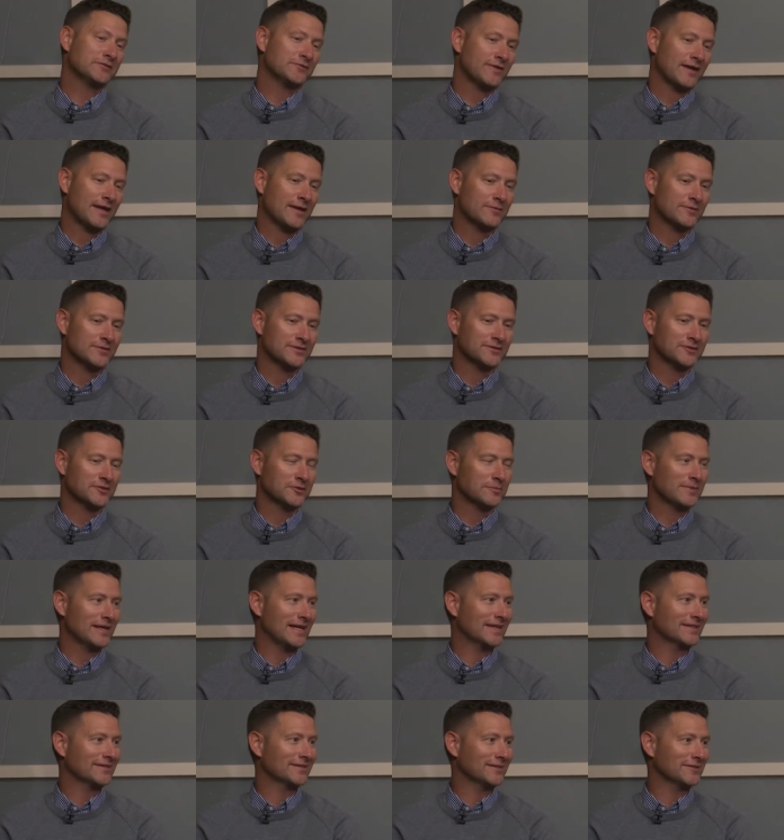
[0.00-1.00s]
family's still
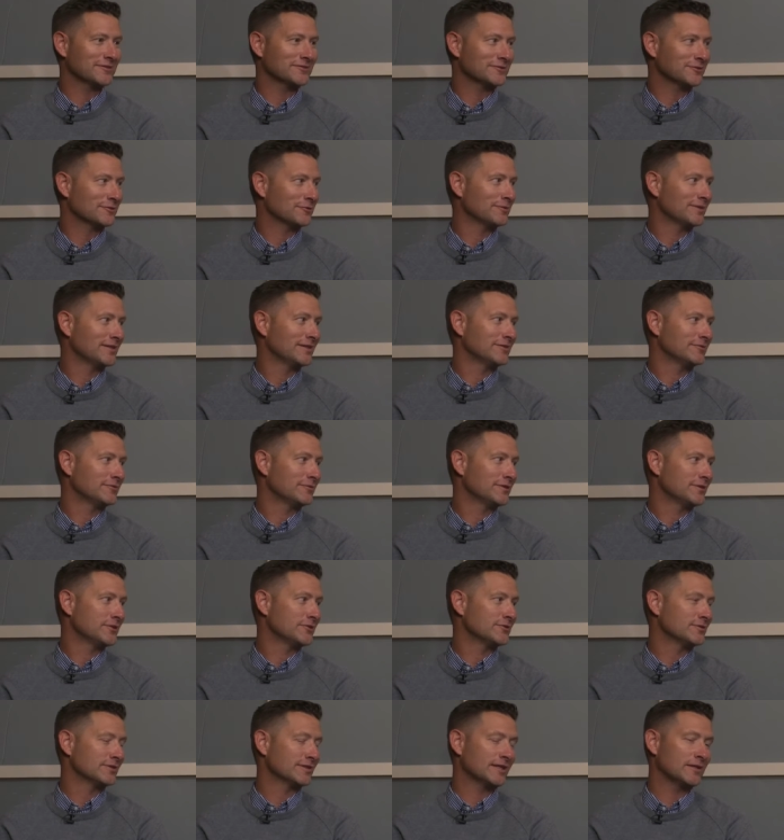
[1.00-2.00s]
back there, so we, we
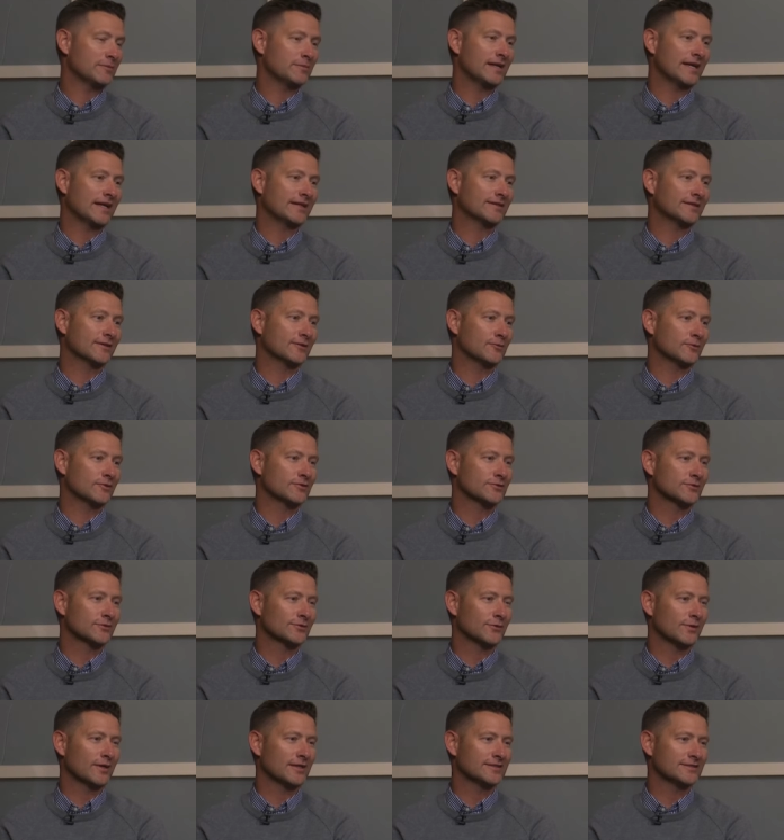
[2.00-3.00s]
usually mm. get back mm. there once
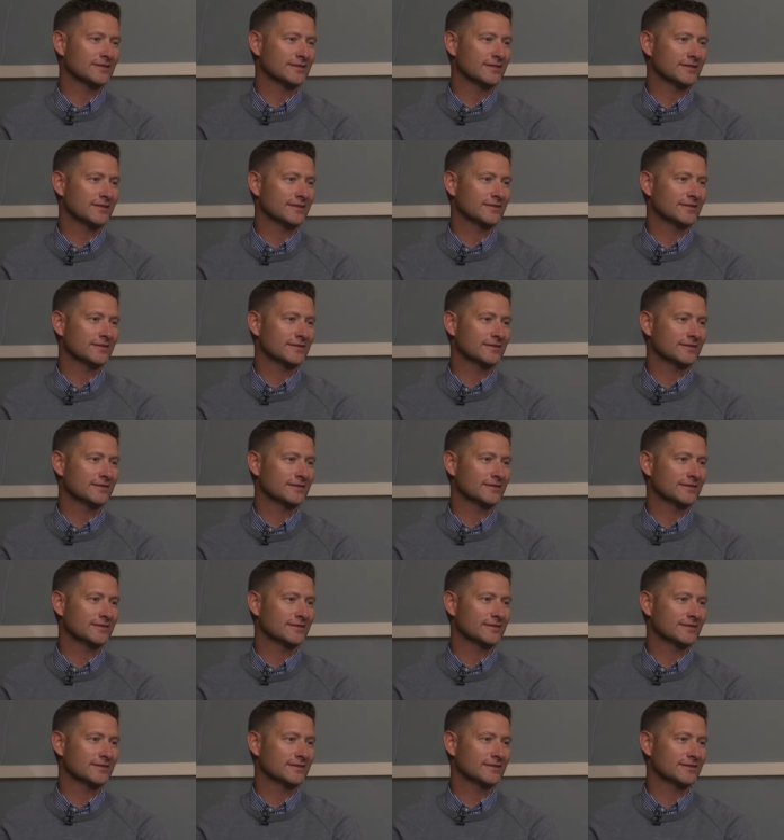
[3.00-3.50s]
or twice a year.